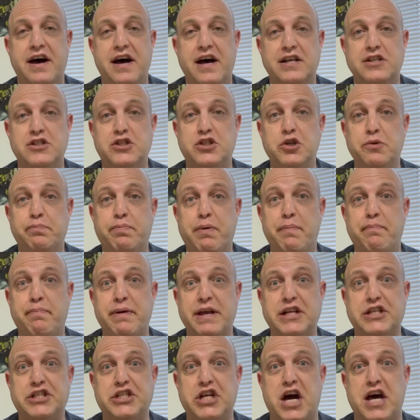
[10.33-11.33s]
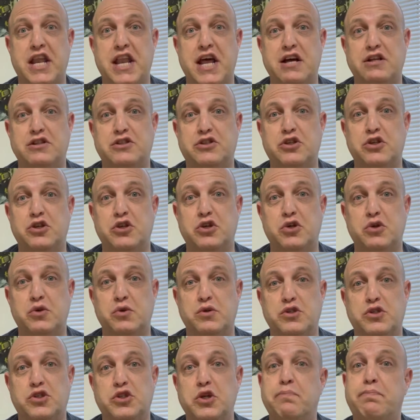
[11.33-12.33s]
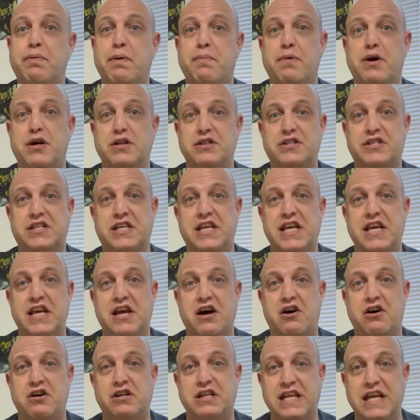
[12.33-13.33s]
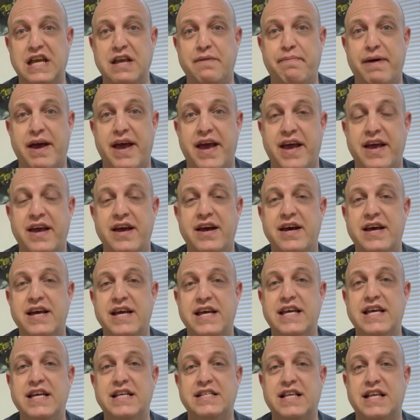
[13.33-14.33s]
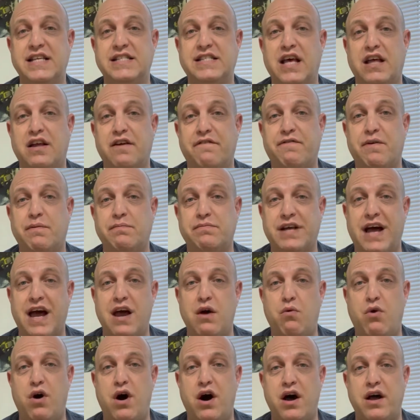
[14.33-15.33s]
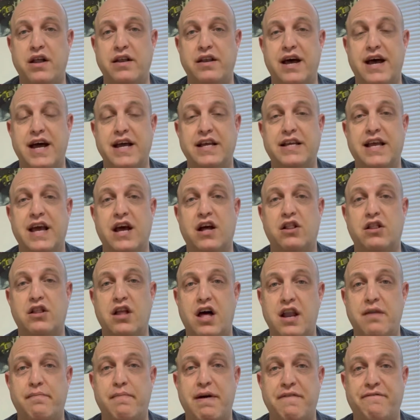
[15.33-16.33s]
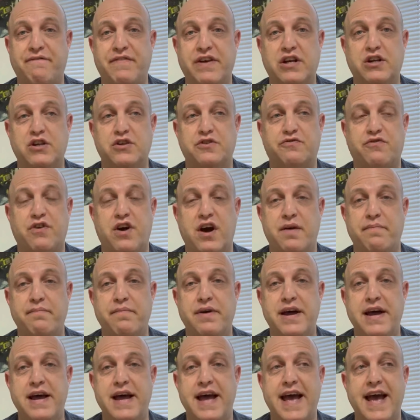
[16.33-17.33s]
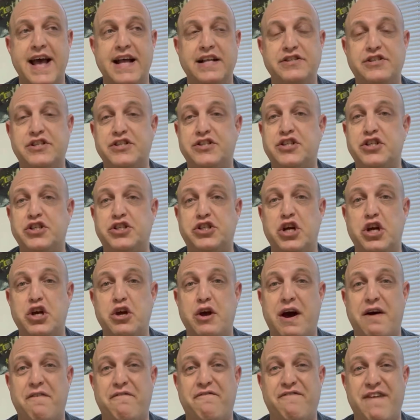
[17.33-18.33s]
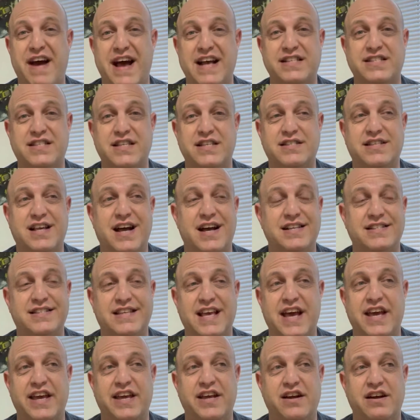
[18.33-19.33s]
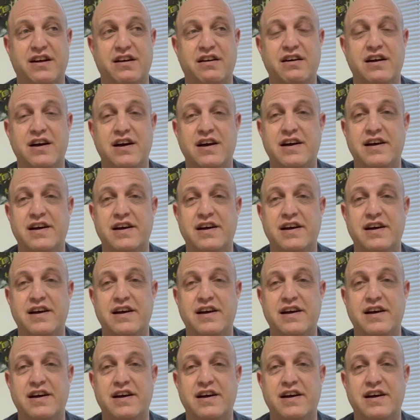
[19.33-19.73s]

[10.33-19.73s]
Super big shout out to Super Momsky on eBay. He's a seller from Taiwan. I get a lot of my figures from. And just to show you how fast these guys get here,